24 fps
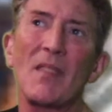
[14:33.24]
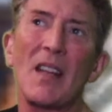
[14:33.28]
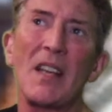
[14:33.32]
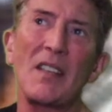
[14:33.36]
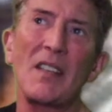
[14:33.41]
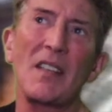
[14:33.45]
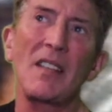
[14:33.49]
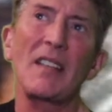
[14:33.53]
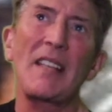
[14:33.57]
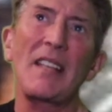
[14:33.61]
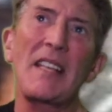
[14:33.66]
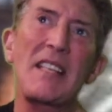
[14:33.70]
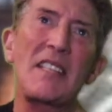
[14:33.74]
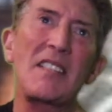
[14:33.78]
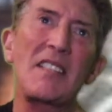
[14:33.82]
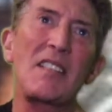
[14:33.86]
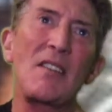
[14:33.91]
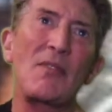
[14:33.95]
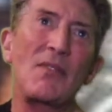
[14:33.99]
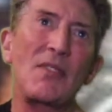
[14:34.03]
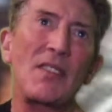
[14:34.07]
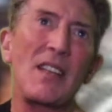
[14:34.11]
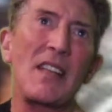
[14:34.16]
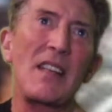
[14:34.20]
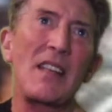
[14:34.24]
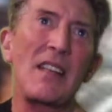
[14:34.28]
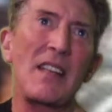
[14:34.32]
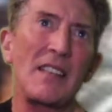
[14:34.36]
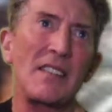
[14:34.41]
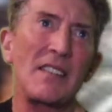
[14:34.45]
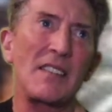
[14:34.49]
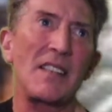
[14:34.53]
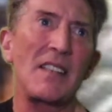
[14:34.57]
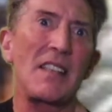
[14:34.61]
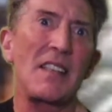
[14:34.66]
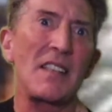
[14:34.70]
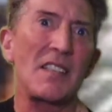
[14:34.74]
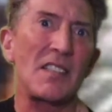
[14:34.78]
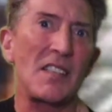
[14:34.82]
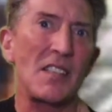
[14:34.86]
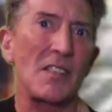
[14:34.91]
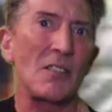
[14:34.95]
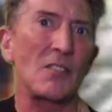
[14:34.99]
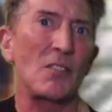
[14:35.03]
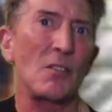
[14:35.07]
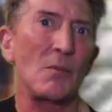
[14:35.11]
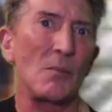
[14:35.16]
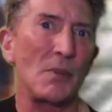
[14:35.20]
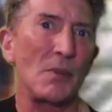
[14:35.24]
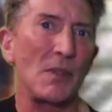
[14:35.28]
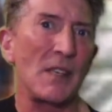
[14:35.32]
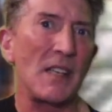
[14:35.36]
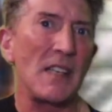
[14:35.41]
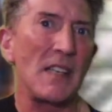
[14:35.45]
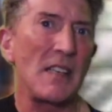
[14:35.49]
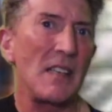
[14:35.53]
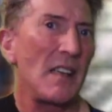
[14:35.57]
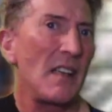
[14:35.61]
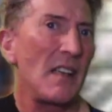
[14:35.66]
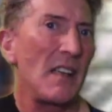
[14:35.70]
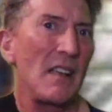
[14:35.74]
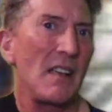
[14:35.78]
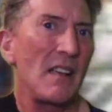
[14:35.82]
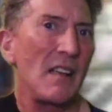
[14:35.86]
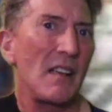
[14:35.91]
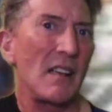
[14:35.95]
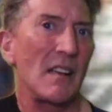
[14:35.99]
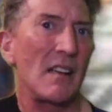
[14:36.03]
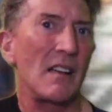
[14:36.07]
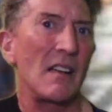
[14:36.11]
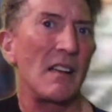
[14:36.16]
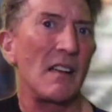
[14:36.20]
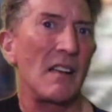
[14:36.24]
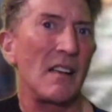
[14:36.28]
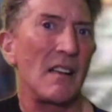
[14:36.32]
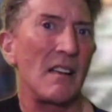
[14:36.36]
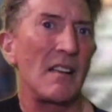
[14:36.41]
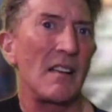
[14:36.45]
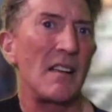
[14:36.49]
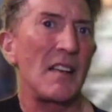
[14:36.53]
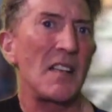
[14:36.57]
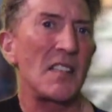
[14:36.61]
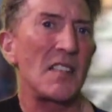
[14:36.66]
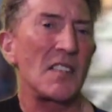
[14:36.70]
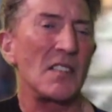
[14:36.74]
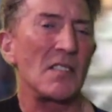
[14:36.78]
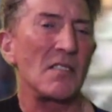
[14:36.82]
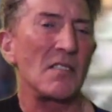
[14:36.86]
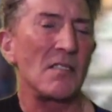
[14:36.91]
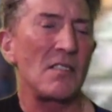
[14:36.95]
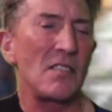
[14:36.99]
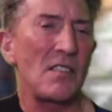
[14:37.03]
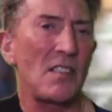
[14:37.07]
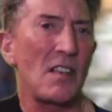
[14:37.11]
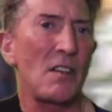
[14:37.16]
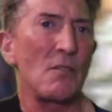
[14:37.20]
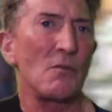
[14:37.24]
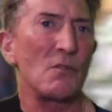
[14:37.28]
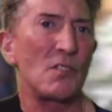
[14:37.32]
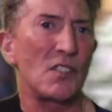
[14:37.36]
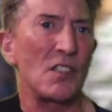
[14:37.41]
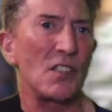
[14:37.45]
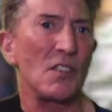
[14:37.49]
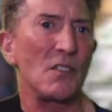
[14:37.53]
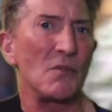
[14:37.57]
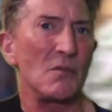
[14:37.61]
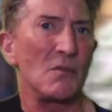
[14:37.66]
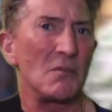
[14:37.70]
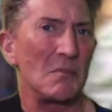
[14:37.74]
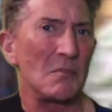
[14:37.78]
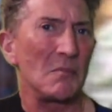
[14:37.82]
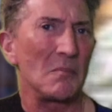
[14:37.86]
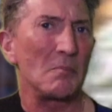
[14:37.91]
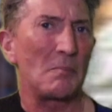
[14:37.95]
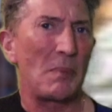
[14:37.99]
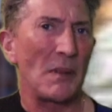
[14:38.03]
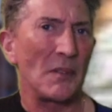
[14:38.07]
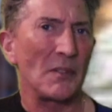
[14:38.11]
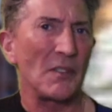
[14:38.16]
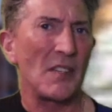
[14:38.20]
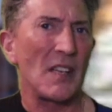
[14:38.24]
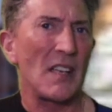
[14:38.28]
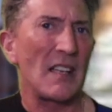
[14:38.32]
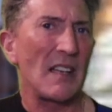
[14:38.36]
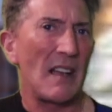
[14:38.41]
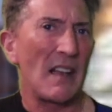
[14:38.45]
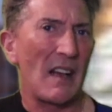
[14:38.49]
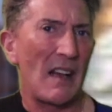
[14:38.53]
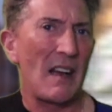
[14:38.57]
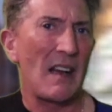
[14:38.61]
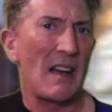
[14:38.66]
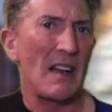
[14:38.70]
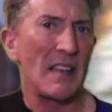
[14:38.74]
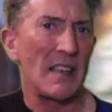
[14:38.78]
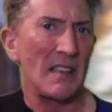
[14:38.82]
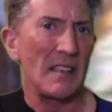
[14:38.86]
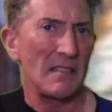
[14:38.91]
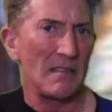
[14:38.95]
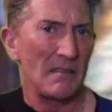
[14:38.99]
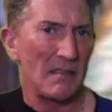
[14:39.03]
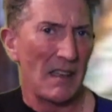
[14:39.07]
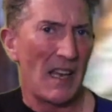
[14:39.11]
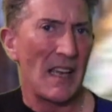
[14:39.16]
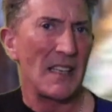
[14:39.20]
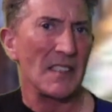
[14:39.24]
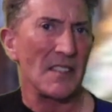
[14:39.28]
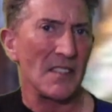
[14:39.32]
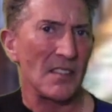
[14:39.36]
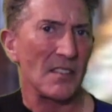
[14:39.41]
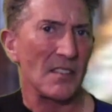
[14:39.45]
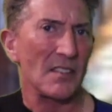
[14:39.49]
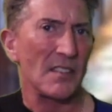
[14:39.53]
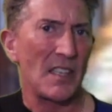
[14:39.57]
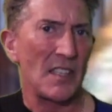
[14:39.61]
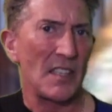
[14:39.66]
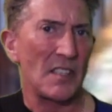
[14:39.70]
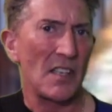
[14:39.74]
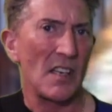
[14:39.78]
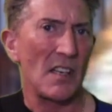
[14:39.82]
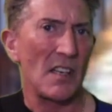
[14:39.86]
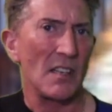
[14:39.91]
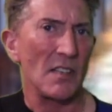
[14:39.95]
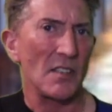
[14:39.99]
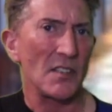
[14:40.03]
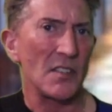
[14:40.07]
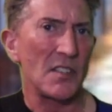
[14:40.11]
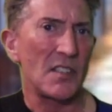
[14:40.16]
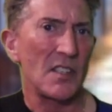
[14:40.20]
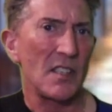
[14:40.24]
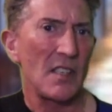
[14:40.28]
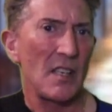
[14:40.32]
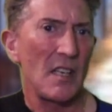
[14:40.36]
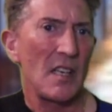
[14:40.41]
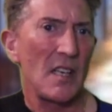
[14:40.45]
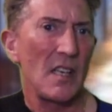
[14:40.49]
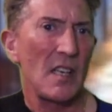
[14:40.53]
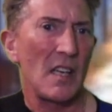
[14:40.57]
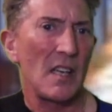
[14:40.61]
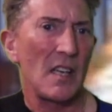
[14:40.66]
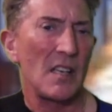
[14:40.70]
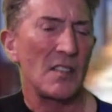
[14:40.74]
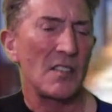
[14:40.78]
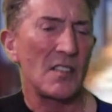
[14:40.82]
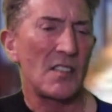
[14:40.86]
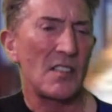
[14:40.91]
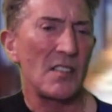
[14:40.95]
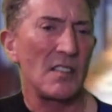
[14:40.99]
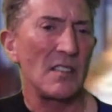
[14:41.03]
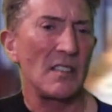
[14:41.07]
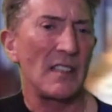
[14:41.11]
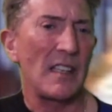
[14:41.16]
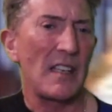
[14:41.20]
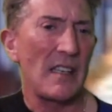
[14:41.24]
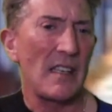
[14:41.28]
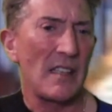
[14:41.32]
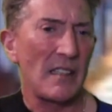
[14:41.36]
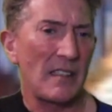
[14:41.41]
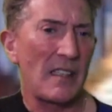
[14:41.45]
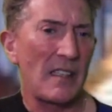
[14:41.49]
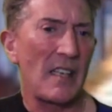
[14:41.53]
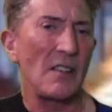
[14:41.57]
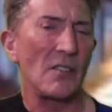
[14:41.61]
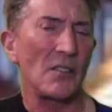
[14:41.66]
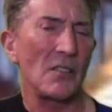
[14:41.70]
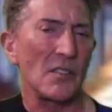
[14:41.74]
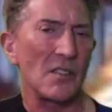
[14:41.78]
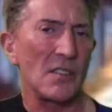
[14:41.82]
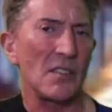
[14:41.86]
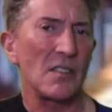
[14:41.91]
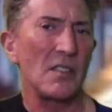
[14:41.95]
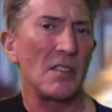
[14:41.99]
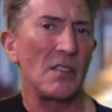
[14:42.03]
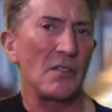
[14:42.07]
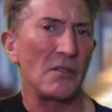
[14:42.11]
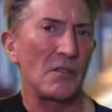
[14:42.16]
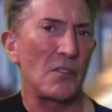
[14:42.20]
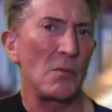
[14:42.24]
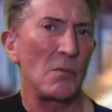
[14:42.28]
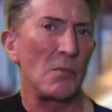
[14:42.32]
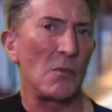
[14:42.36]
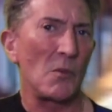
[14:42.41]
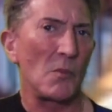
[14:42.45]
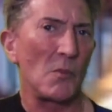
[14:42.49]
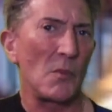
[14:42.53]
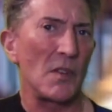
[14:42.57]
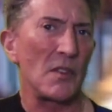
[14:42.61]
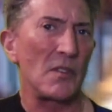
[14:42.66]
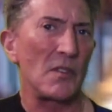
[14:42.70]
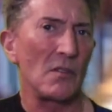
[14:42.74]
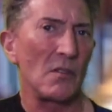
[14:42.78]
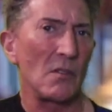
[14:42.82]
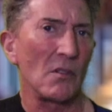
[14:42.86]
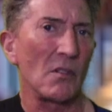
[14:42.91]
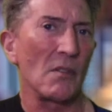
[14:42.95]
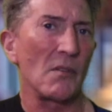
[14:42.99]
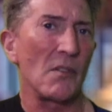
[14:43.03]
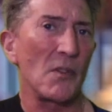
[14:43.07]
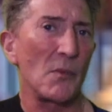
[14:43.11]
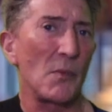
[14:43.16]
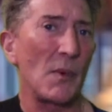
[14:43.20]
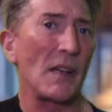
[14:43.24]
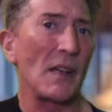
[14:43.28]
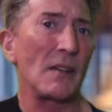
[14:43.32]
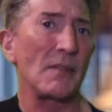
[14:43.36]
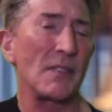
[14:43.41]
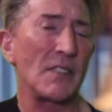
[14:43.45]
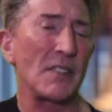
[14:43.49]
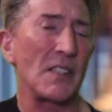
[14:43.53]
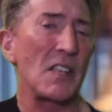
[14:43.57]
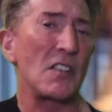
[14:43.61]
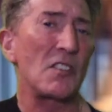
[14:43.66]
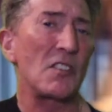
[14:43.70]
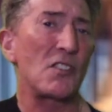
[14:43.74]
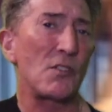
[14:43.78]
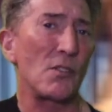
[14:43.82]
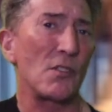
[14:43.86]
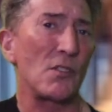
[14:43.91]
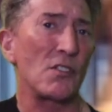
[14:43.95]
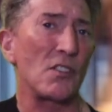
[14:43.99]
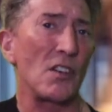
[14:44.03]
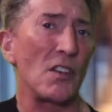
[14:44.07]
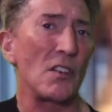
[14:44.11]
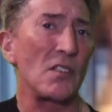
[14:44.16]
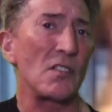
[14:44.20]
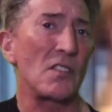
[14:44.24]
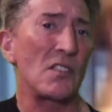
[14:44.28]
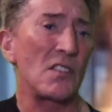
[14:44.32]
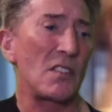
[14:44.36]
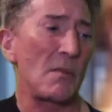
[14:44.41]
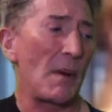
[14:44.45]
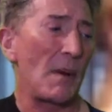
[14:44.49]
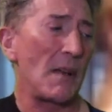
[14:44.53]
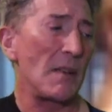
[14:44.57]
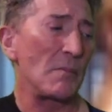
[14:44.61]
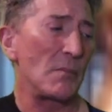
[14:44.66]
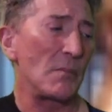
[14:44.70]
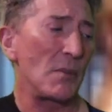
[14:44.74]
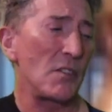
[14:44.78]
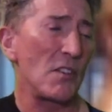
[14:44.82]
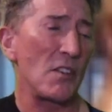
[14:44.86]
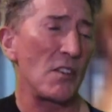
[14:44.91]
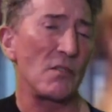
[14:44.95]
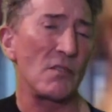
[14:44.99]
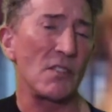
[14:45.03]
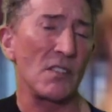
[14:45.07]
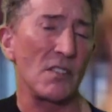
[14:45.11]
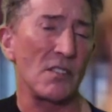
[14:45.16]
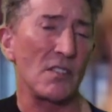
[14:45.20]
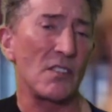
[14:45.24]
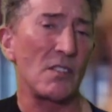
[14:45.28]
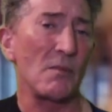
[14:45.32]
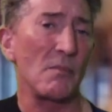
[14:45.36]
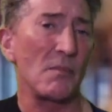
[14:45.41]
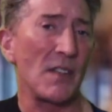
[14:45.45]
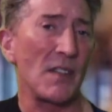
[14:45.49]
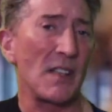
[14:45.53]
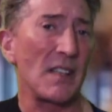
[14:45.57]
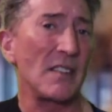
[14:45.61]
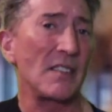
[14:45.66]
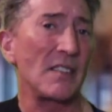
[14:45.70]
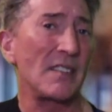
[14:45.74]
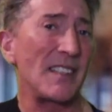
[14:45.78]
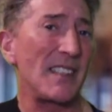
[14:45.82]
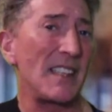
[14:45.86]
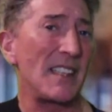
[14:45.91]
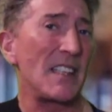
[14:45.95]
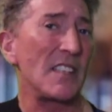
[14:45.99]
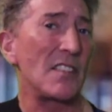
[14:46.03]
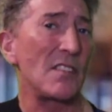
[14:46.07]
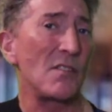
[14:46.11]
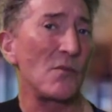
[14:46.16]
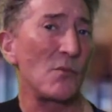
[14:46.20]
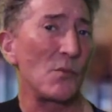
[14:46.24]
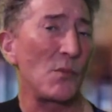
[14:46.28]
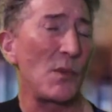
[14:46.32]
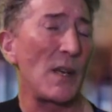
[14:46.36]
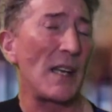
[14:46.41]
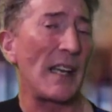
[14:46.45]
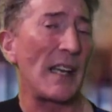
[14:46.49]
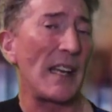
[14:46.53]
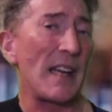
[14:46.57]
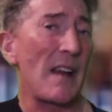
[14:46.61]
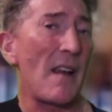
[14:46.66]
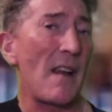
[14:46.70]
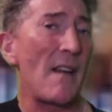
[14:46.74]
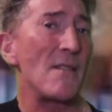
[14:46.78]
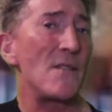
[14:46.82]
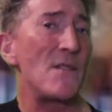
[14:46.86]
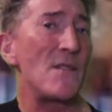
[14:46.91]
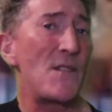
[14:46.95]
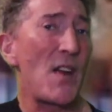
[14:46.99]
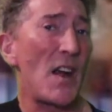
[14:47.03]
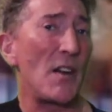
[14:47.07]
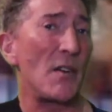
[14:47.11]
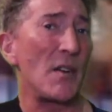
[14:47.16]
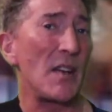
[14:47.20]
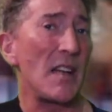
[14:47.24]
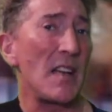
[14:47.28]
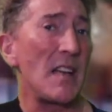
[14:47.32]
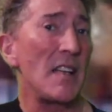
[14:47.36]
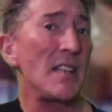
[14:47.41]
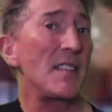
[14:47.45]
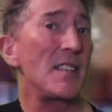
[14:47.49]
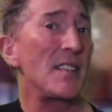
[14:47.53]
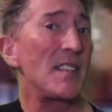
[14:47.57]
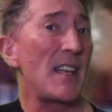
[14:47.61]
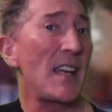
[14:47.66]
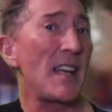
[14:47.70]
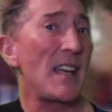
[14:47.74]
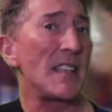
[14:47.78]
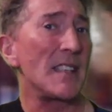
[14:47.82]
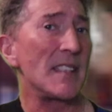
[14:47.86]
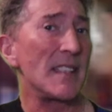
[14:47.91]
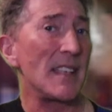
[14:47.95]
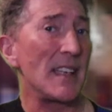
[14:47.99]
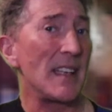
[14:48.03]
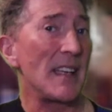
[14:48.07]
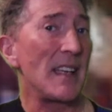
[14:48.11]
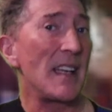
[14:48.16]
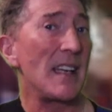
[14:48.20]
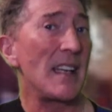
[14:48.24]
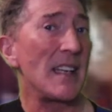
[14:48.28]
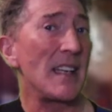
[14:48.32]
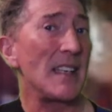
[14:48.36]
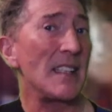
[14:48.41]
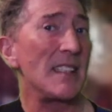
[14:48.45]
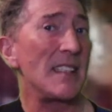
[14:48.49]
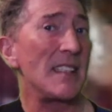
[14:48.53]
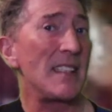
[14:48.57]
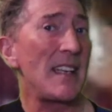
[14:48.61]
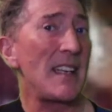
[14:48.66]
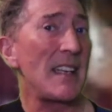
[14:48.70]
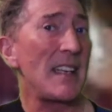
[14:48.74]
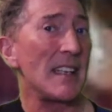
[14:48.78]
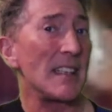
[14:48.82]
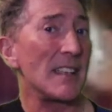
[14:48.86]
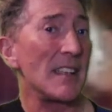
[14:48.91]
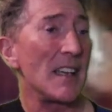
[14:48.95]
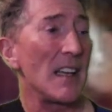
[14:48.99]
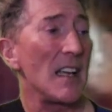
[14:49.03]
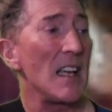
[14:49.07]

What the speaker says: at least if the Indonesian company isn't used to building higher end guitars, certainly Guild have come up with all of the relevant instructions to make them produce something that is really very tasty indeed.